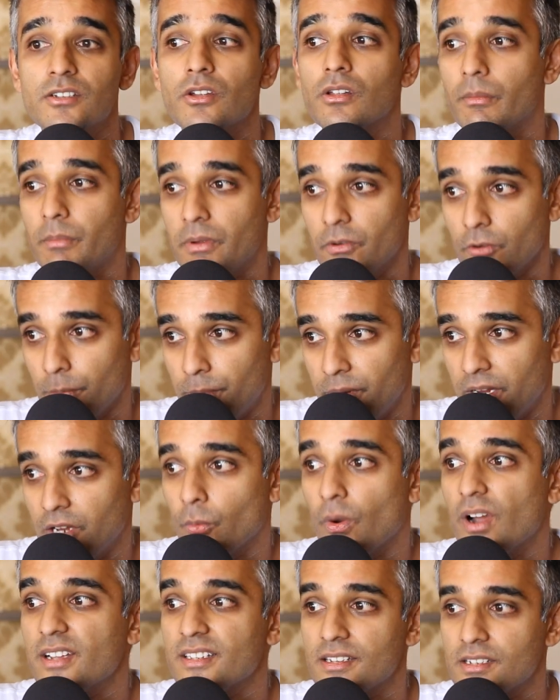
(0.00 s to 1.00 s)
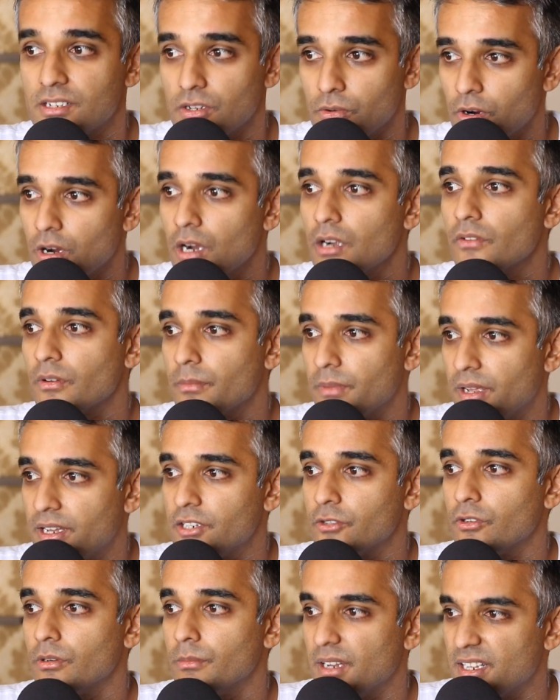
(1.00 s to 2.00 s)
So let me repeat, why is it so hard for men
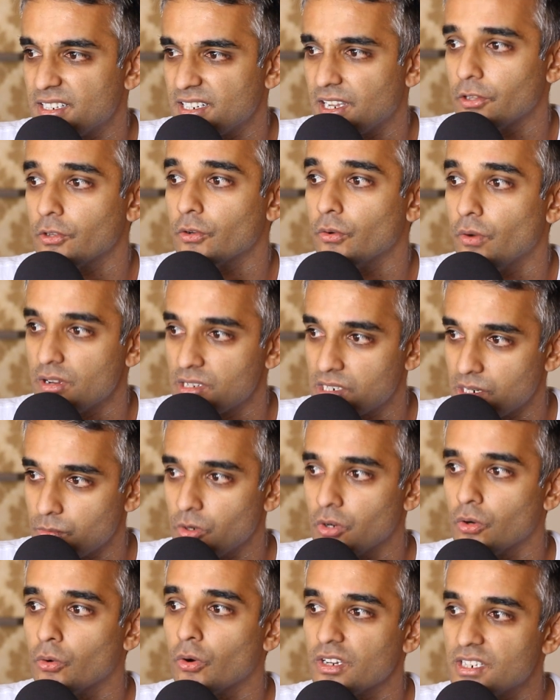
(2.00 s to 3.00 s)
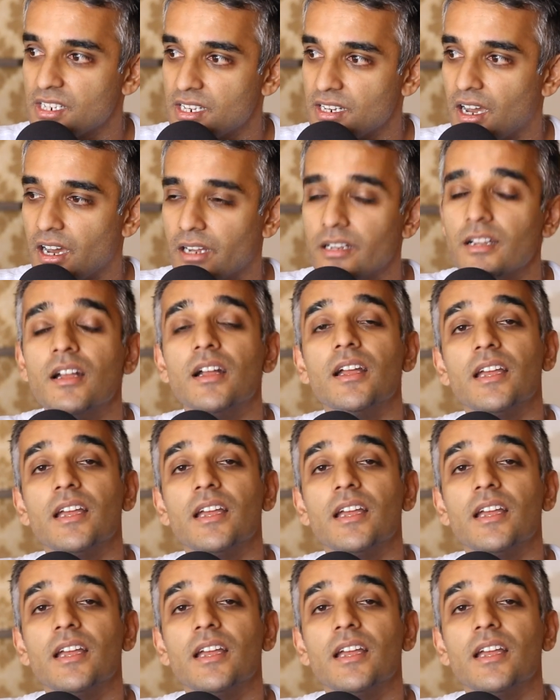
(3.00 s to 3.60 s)
to admit it's either going somewhere or it's not,